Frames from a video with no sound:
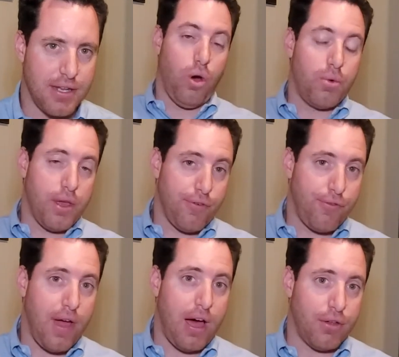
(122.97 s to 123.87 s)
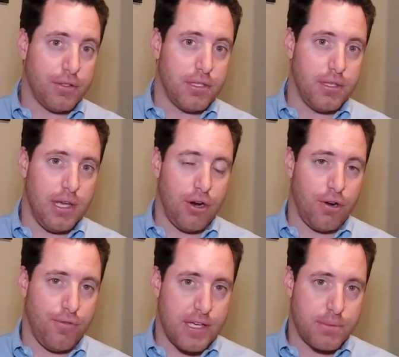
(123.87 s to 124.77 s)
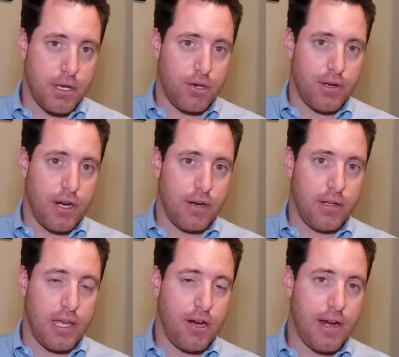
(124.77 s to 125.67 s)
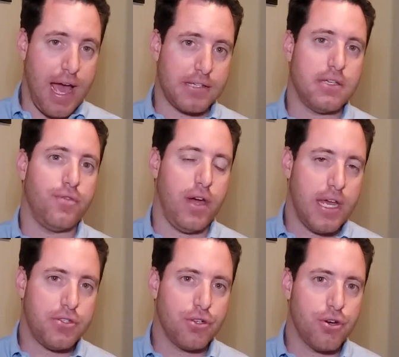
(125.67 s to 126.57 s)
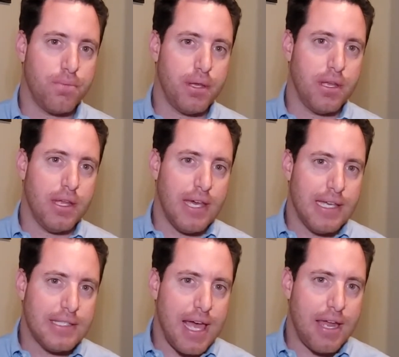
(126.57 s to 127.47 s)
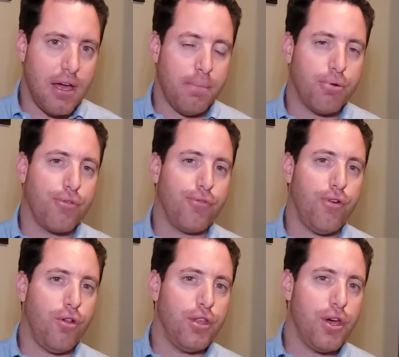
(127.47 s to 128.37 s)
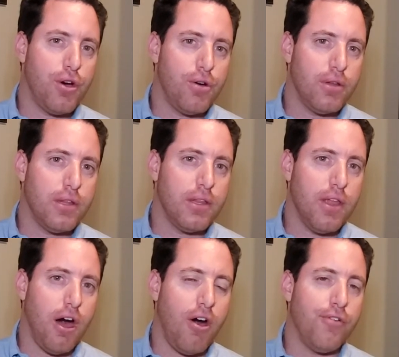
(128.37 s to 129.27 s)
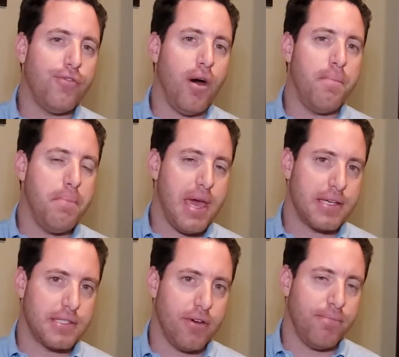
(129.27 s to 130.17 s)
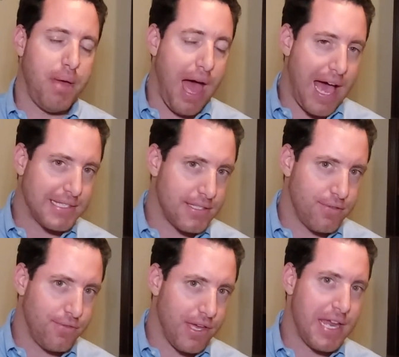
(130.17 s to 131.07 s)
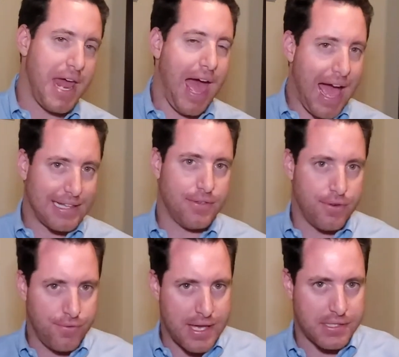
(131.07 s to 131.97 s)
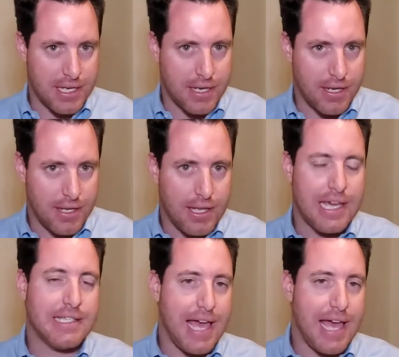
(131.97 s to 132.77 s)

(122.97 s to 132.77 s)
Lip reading: What we have found in our investment career here at Axion Financial Group is that a portfolio of a mix of passive and active investing is